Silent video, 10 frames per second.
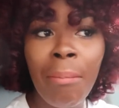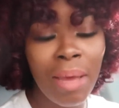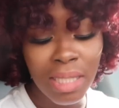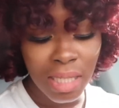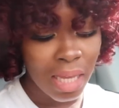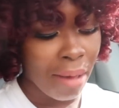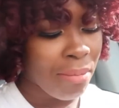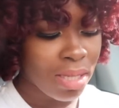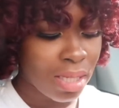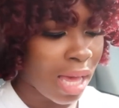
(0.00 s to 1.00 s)
I
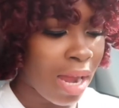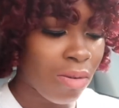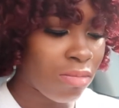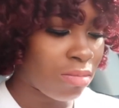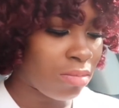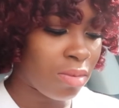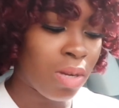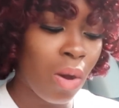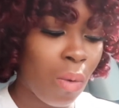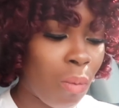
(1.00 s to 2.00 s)
don't
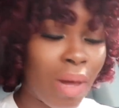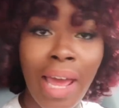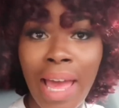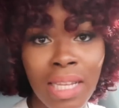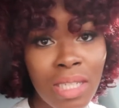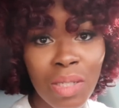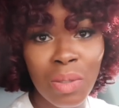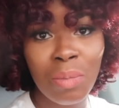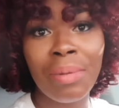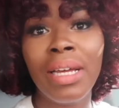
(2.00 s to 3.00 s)
know what I had to
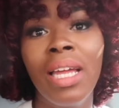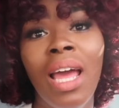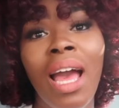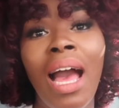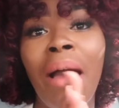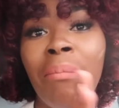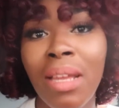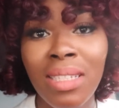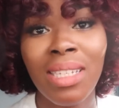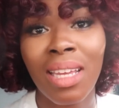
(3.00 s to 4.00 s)
do, but I
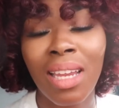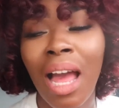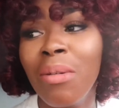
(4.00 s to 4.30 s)
meant it.